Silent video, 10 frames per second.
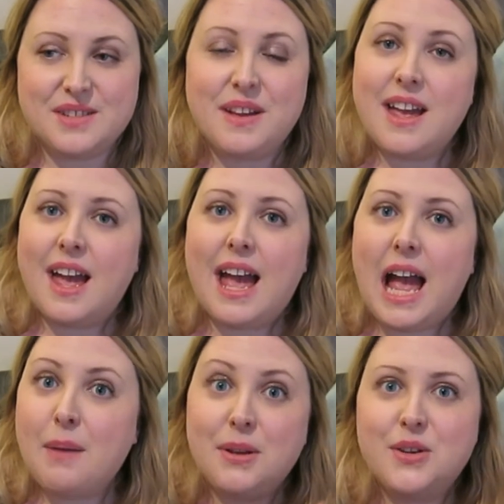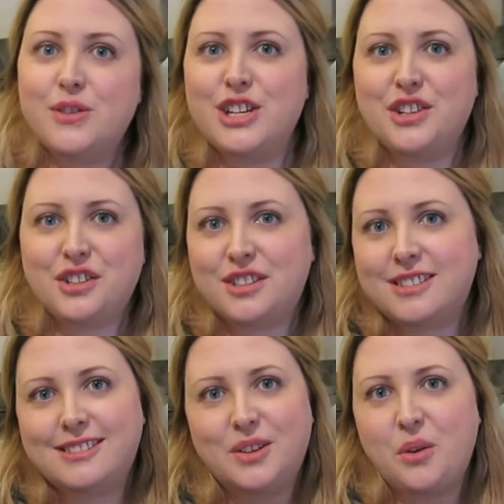Eve, Happy New
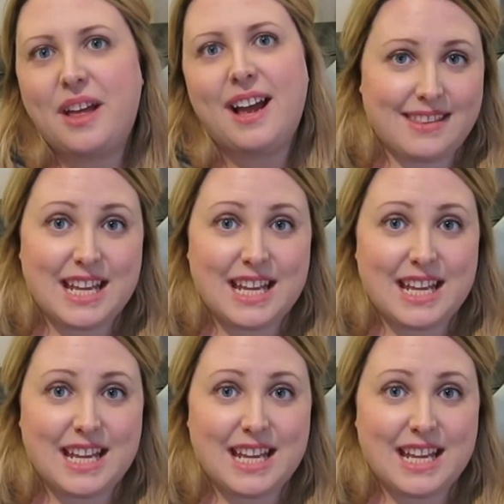Year and all that.